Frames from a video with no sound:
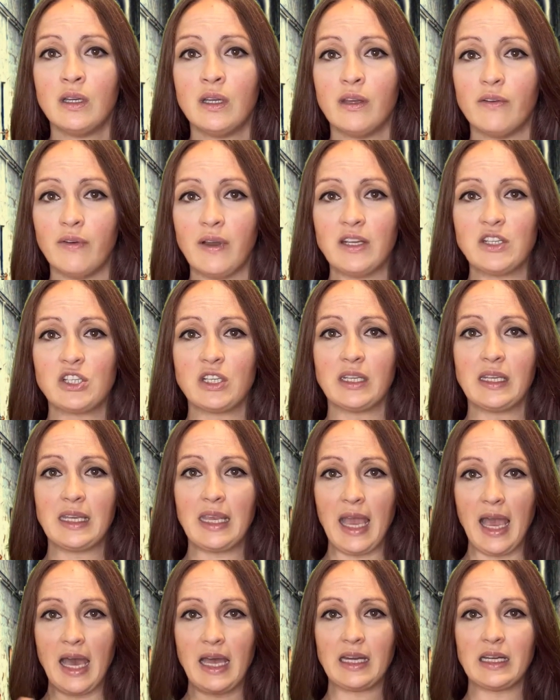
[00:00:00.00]
Eventually,
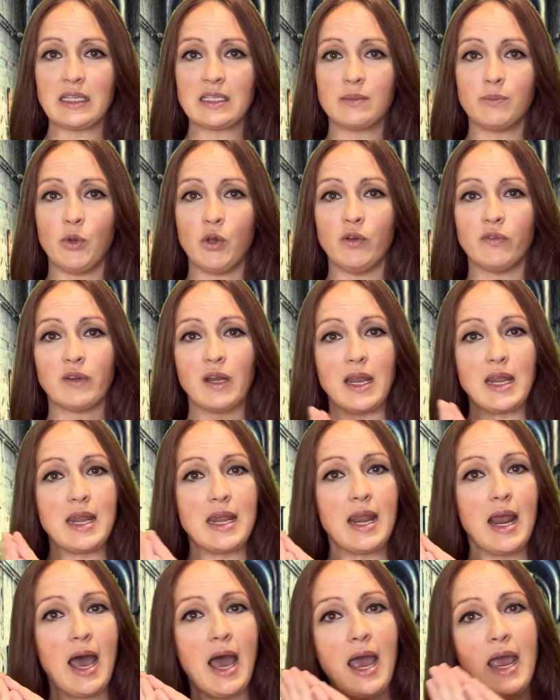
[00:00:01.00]
Candace moved
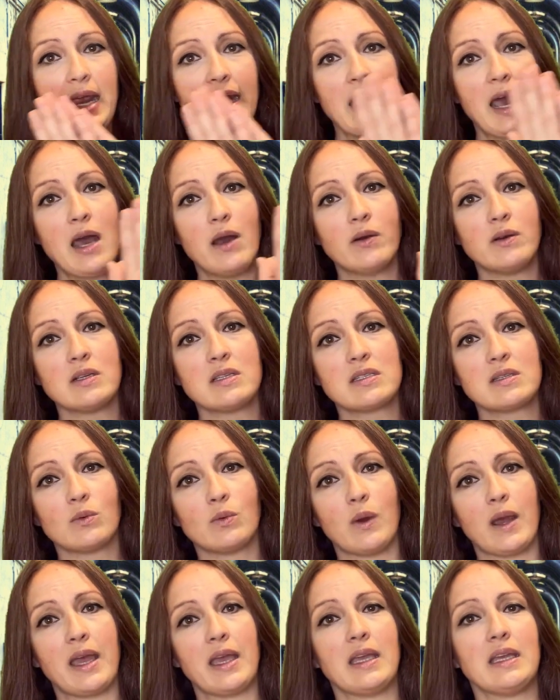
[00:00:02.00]
9 hours
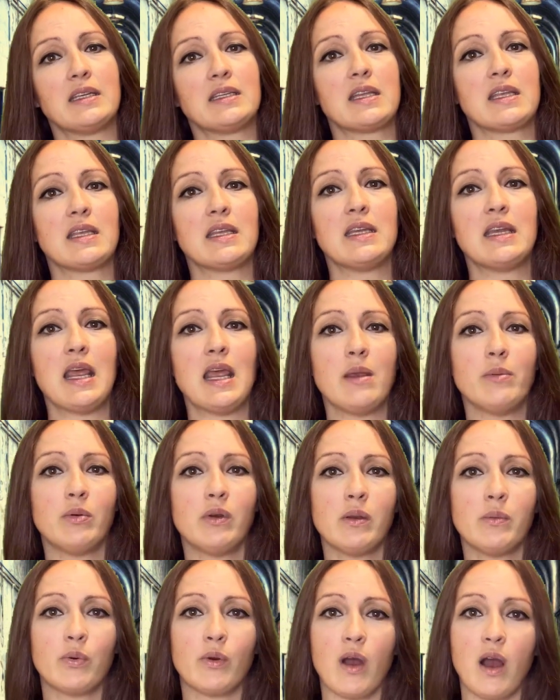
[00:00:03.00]
away into the
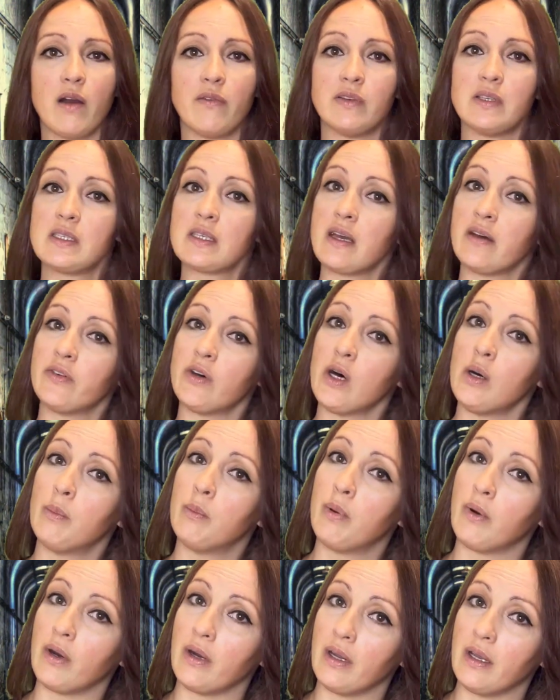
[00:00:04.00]
neighboring province of
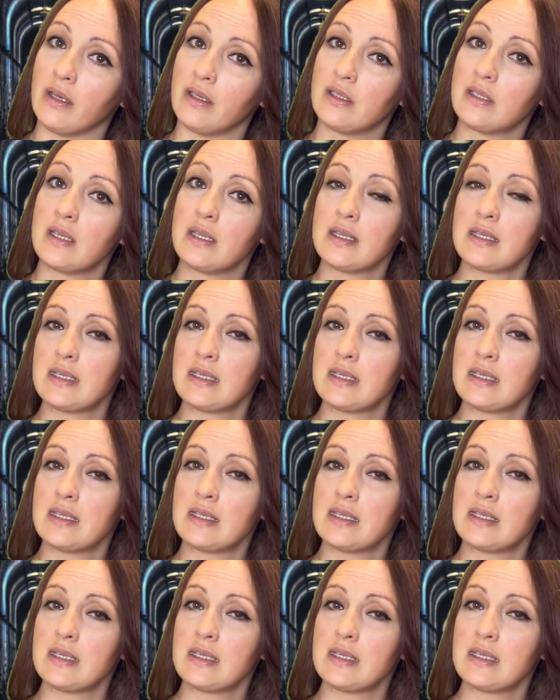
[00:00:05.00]
Alberta to the